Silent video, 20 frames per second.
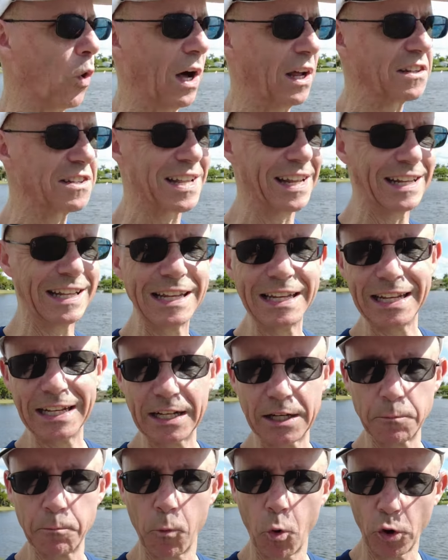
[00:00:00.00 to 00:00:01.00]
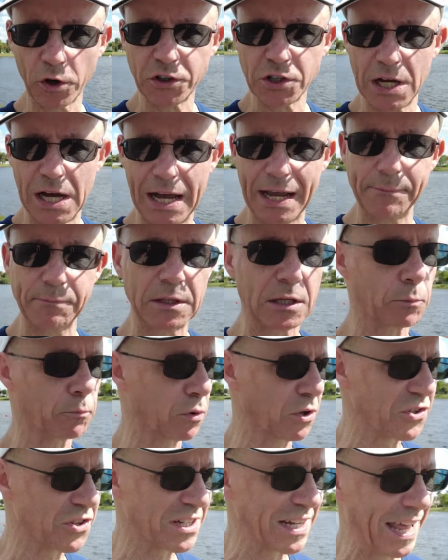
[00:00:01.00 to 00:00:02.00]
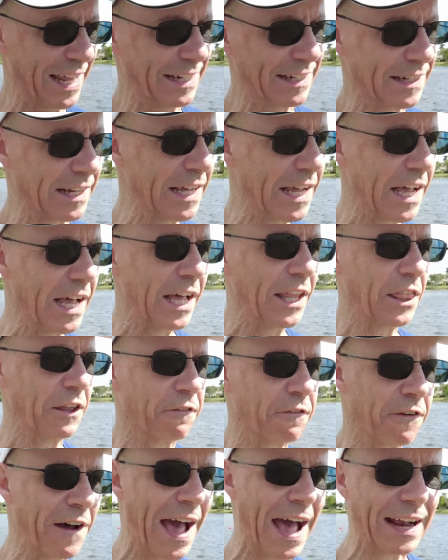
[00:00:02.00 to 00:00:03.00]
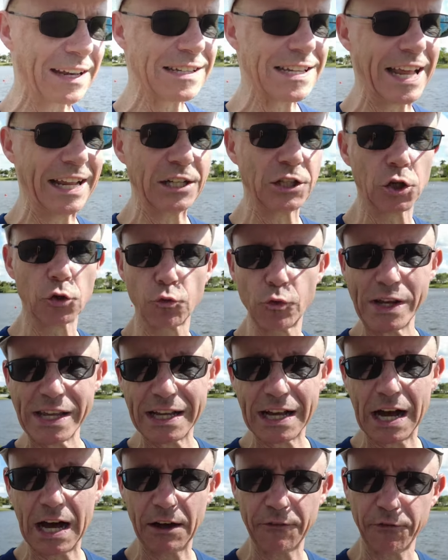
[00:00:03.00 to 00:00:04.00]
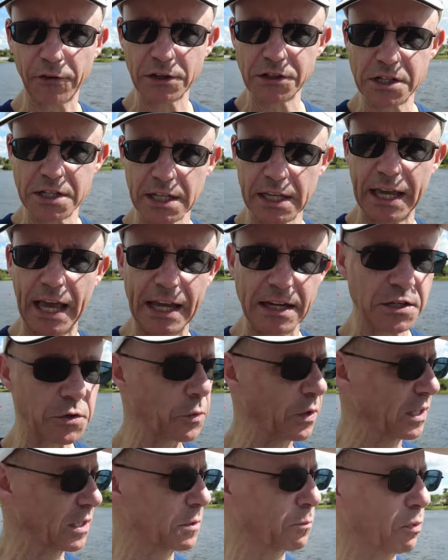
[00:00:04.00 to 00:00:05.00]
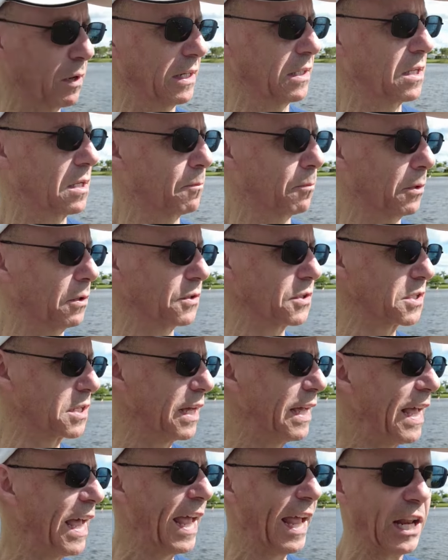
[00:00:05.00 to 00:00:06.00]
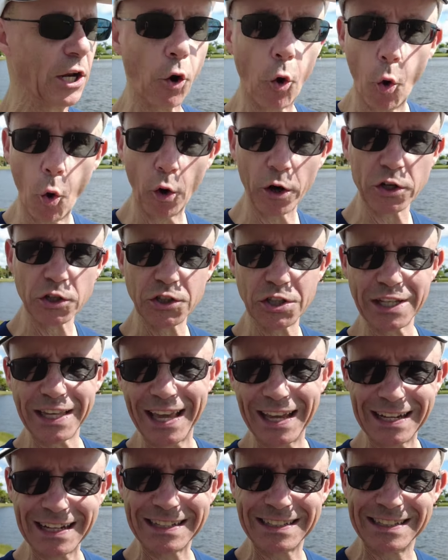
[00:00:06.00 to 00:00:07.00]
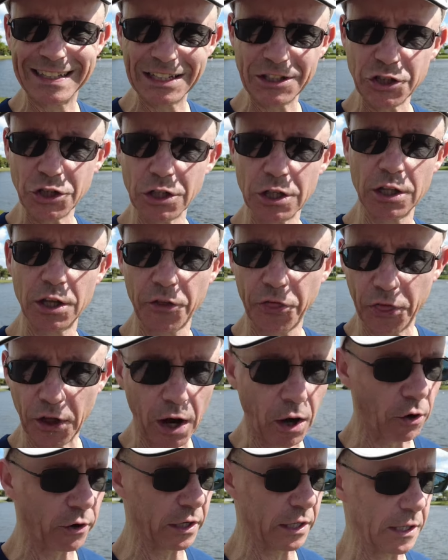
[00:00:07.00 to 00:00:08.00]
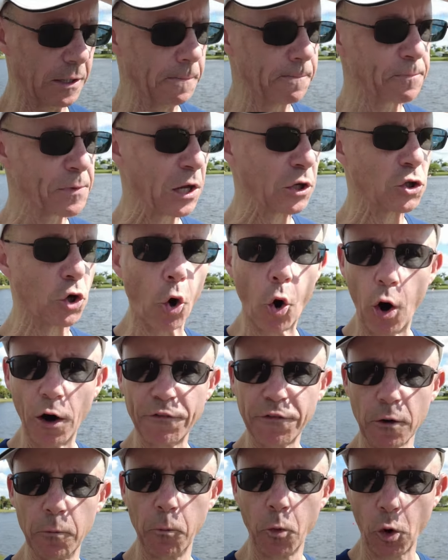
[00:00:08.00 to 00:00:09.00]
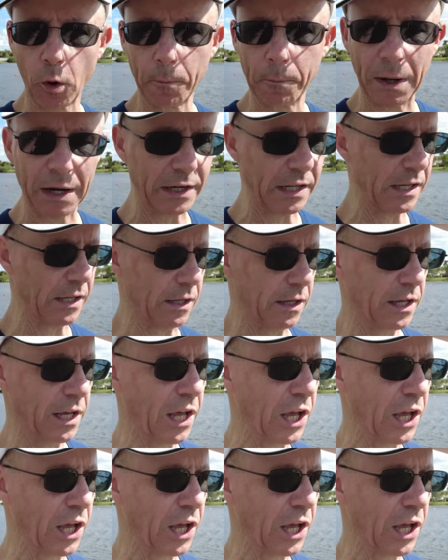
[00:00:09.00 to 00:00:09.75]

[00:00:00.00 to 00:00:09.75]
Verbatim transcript: was that he needed more time to present the facts and to reconference the case with his principals in order to get additional authority to offer more money.